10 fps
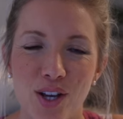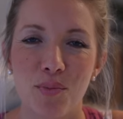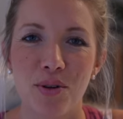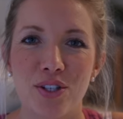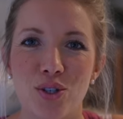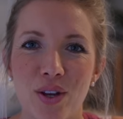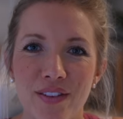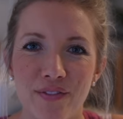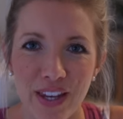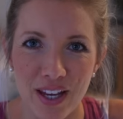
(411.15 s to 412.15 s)
Hope you enjoyed
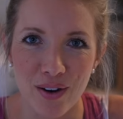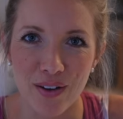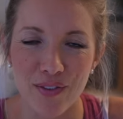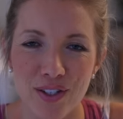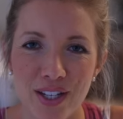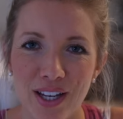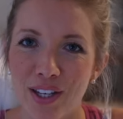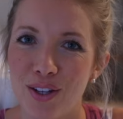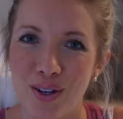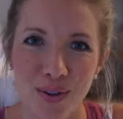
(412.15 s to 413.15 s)
the video. If you
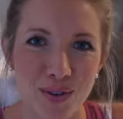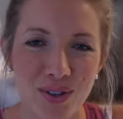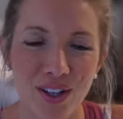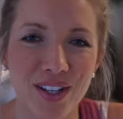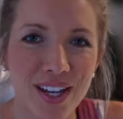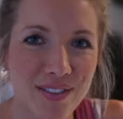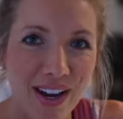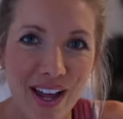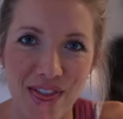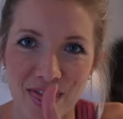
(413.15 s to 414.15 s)
did, you know the drill. Give
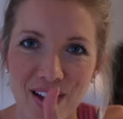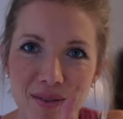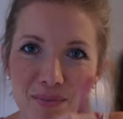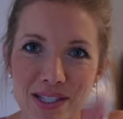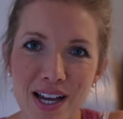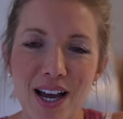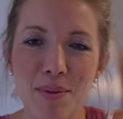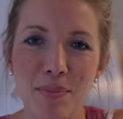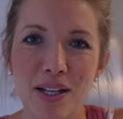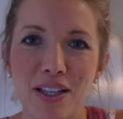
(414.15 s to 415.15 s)
it a thumbs
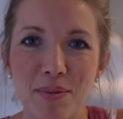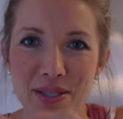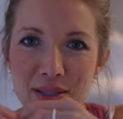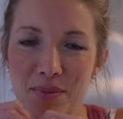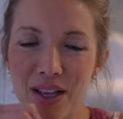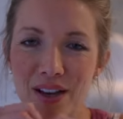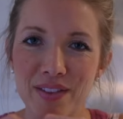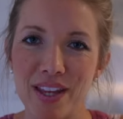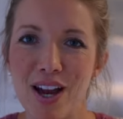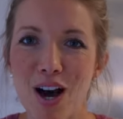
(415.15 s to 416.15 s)
up. Leave me some love
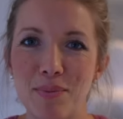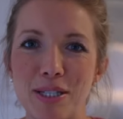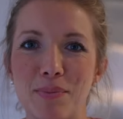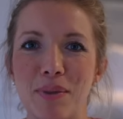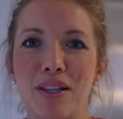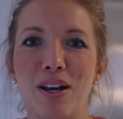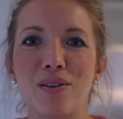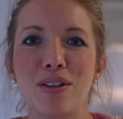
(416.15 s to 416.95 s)
in the comments below.